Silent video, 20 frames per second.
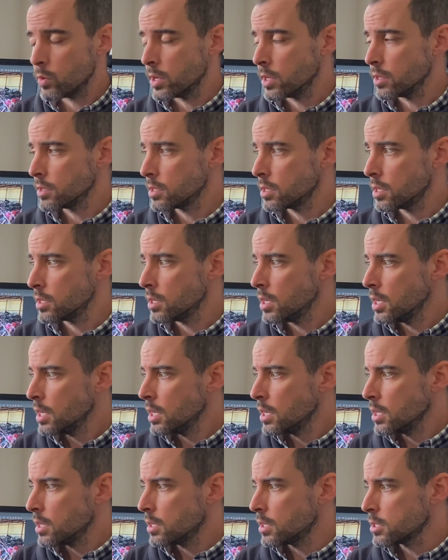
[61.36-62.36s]
well. So
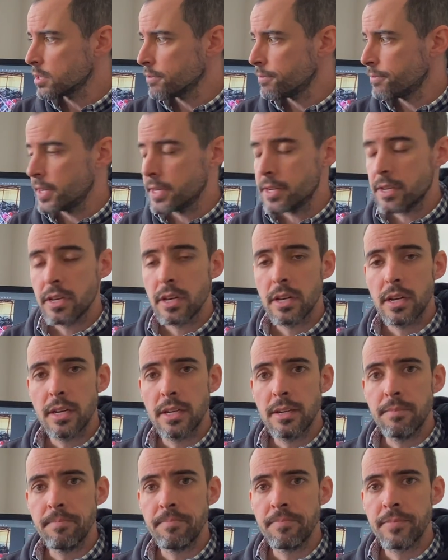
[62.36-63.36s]
lots of
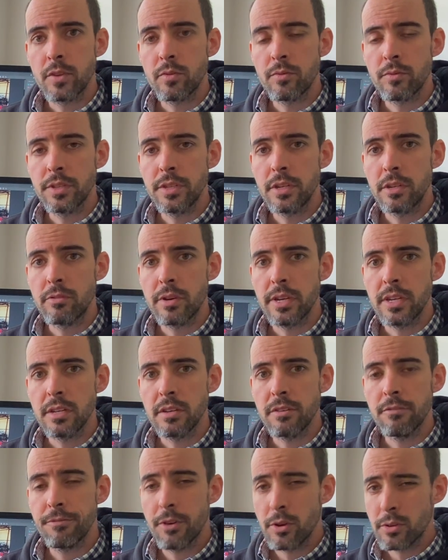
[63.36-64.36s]
fun, really
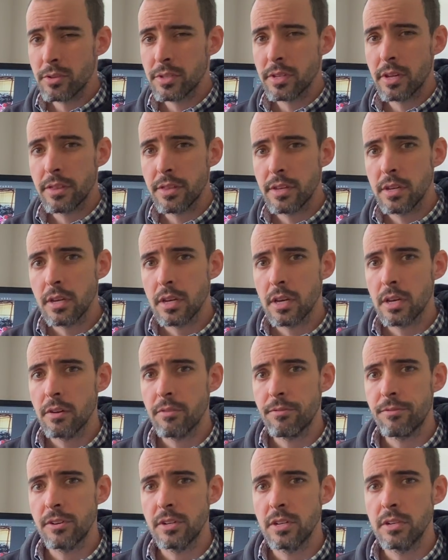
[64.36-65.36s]
great photos, I think,
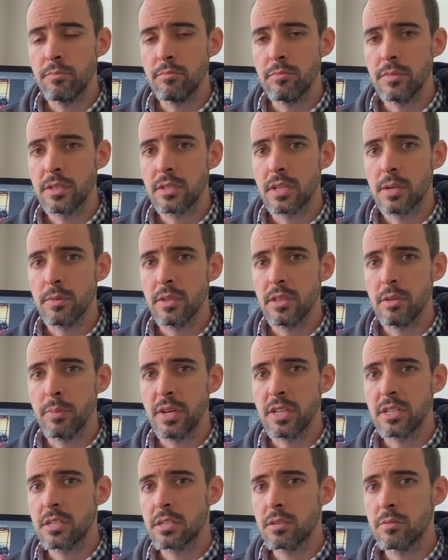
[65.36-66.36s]
from some of the
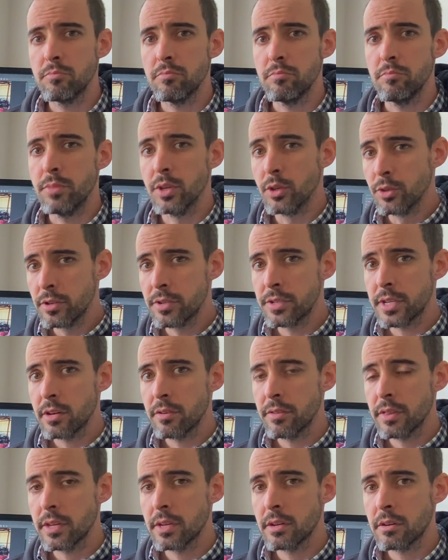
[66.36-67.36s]
best builders
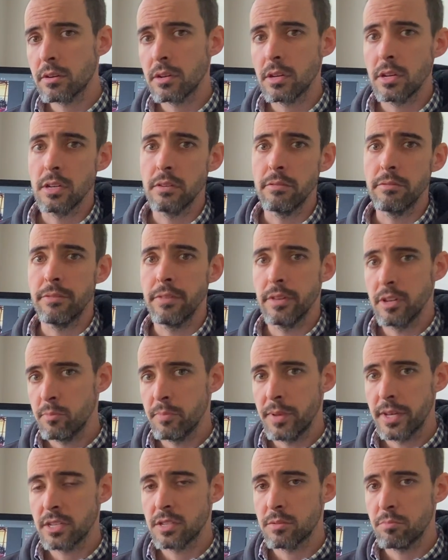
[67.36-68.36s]
out there of their
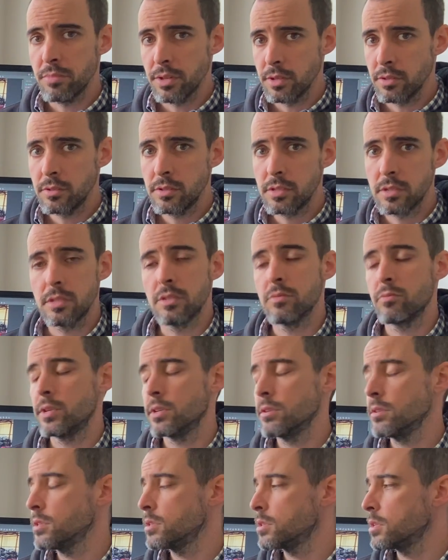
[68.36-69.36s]
best builds as
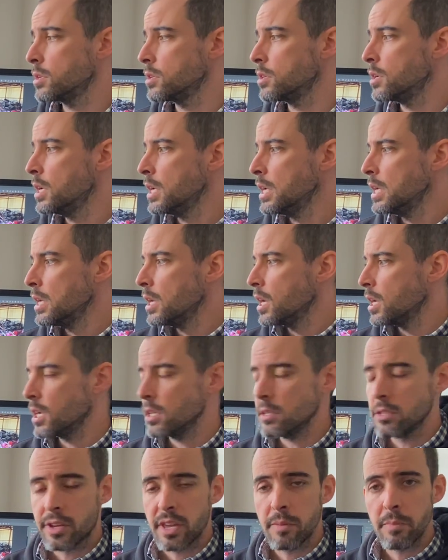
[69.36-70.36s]
well. So
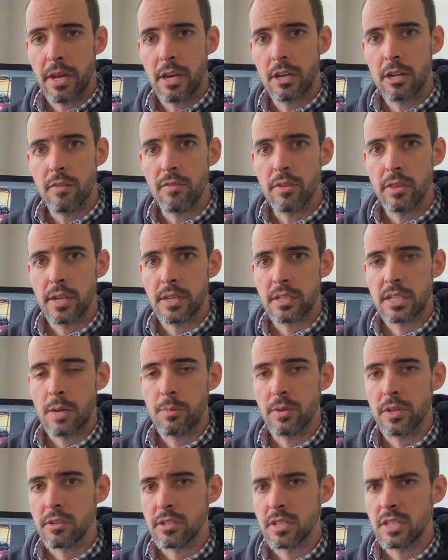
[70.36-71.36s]
looking back over the last
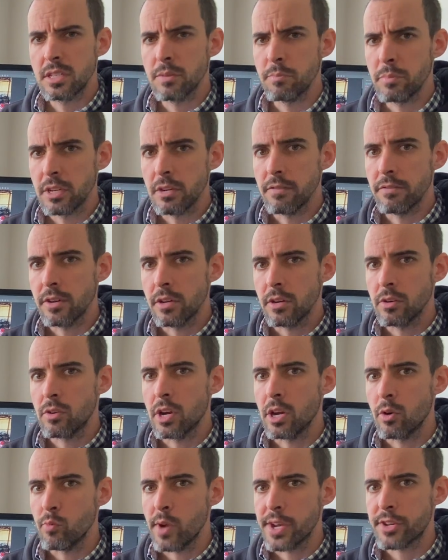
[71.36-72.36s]
couple of years, it's a bit of
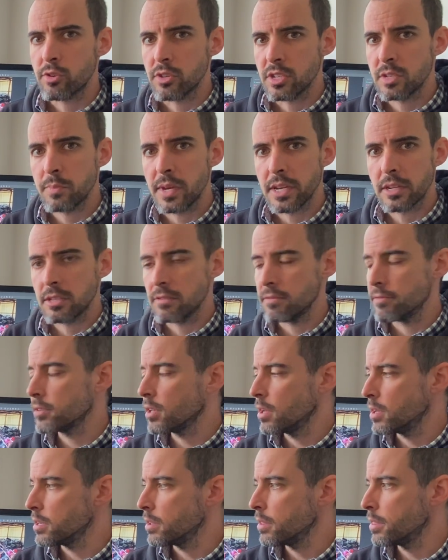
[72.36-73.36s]
a retrospective
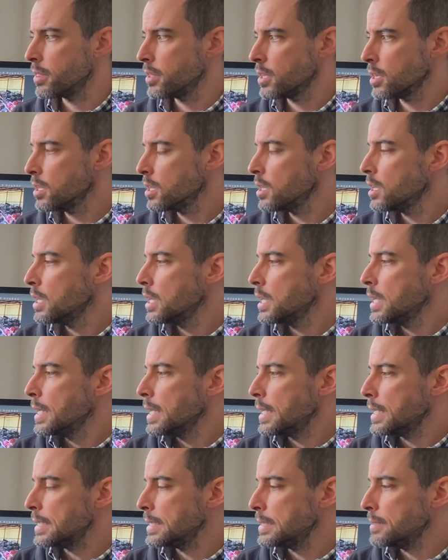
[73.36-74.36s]
kind of thing,
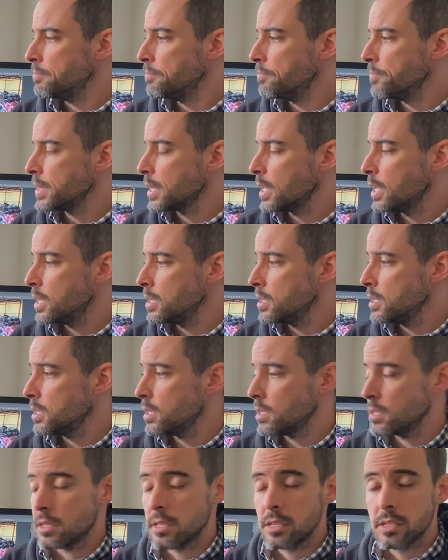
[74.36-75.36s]
and
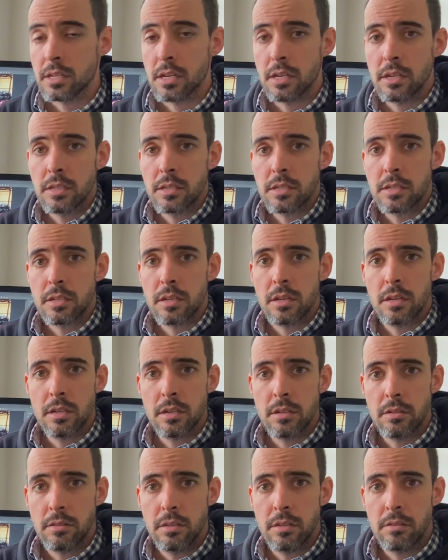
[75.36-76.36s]
yeah, these guys,
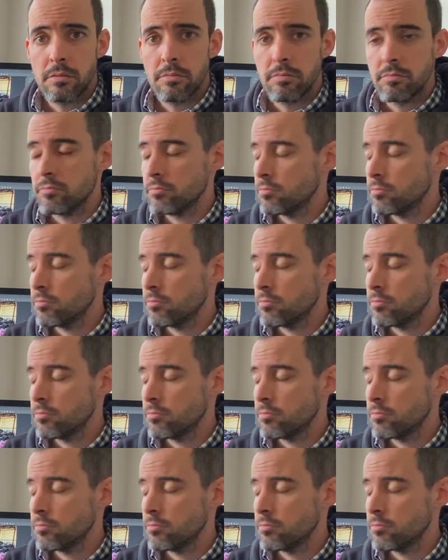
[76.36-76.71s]
you know,